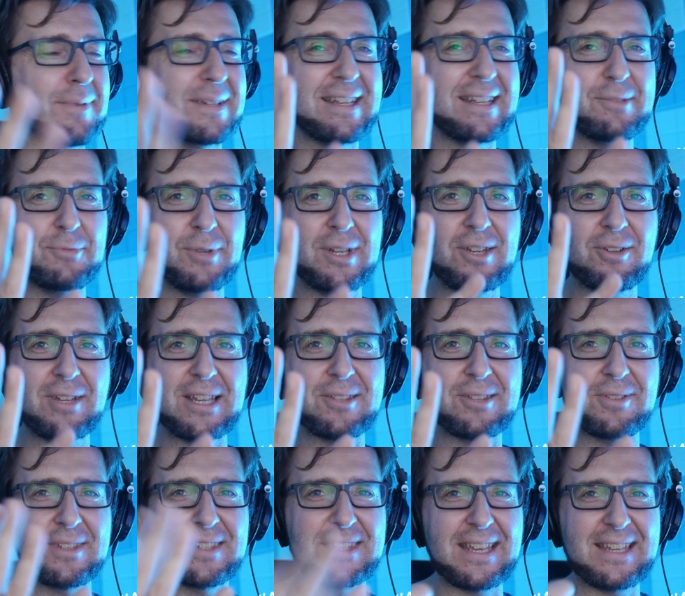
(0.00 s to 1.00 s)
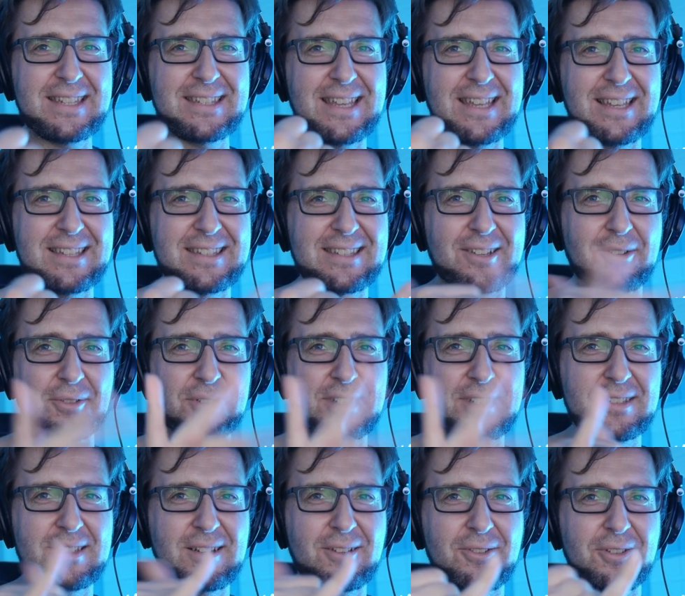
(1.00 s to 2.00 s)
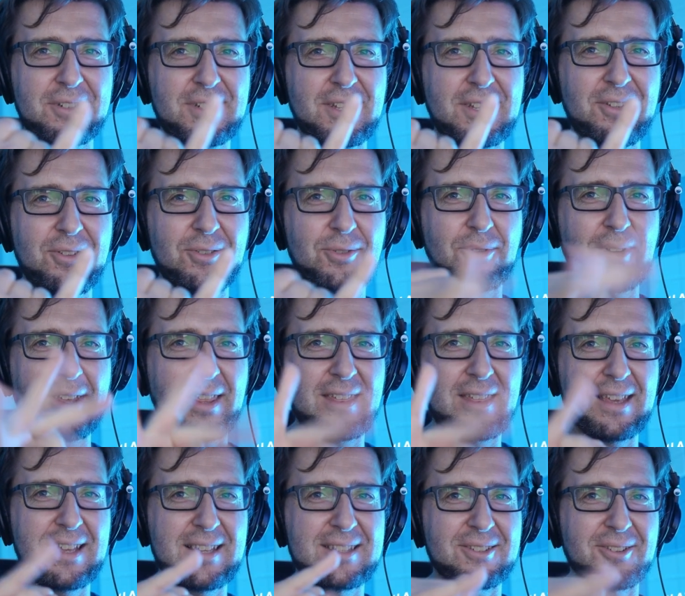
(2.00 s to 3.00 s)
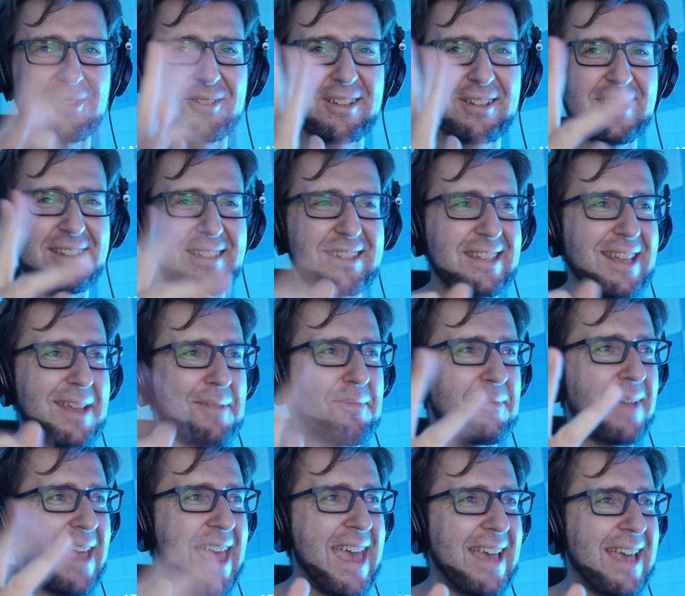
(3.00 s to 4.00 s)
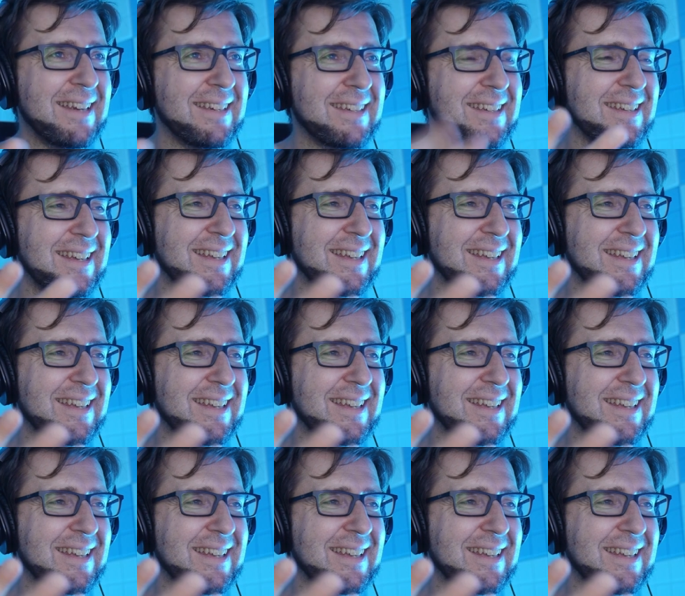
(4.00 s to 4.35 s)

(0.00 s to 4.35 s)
but then when you get to six, they continue doing things on the same hand.